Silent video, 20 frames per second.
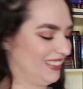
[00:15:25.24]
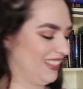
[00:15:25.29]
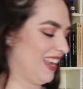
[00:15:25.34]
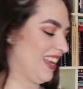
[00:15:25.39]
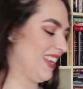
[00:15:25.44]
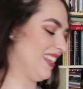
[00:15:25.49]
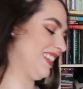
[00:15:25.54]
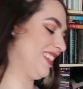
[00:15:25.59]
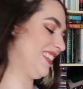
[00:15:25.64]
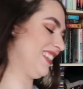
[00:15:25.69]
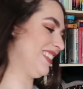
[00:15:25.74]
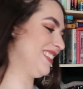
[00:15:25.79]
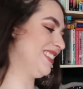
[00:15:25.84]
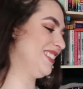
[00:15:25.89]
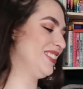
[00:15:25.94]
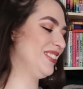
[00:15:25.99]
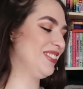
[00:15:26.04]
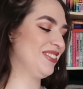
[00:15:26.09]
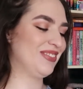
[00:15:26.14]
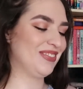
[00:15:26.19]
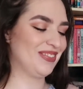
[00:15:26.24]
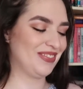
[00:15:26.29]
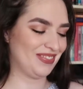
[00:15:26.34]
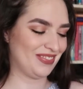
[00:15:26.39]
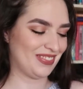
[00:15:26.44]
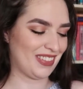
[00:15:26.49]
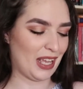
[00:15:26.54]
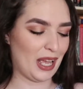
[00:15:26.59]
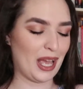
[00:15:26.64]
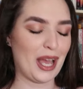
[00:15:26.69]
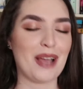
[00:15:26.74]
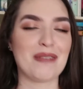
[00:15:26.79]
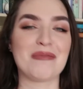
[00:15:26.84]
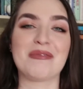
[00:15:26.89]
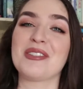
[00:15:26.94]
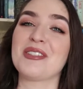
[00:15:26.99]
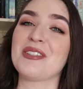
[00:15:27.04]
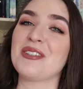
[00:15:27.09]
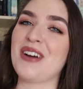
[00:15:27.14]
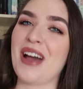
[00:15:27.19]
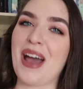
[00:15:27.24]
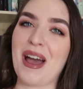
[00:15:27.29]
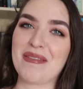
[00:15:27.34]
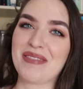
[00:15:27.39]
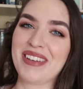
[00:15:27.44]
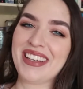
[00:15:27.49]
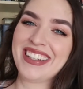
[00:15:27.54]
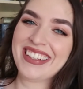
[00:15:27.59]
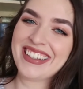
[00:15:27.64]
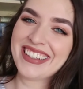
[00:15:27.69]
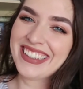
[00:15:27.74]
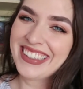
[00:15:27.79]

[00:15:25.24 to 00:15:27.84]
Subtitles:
yes. I'm so happy.